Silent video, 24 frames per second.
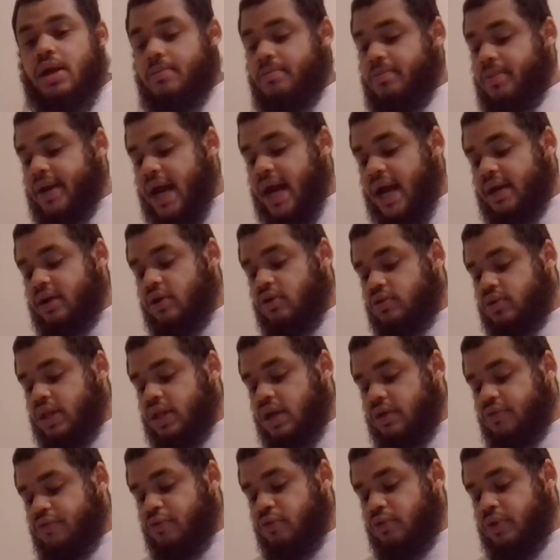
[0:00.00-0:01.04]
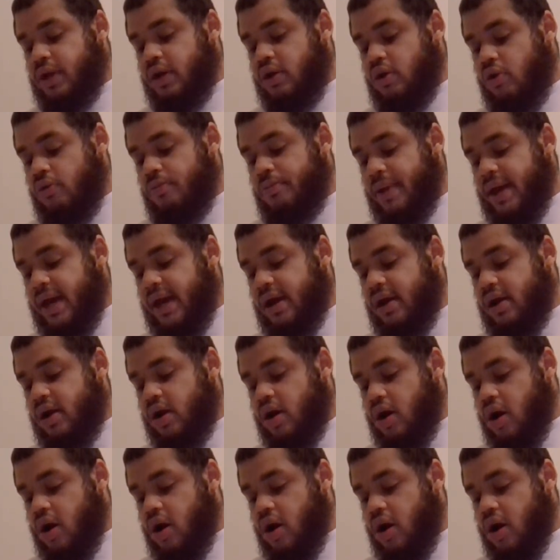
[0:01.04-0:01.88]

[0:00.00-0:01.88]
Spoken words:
But I don't think Rudy Gobert,